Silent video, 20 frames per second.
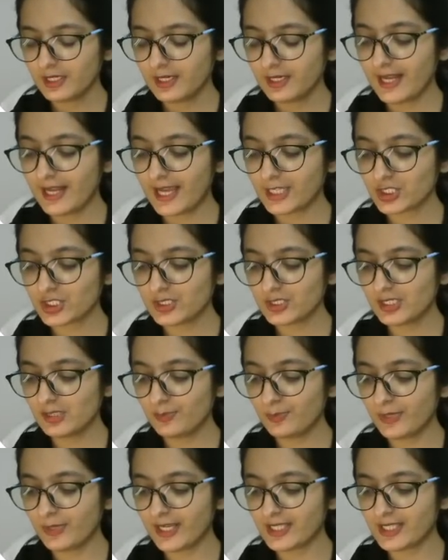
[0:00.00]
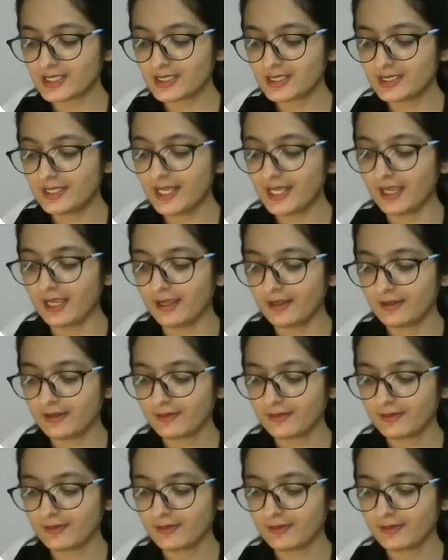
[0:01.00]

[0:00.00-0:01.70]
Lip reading: National Press Day.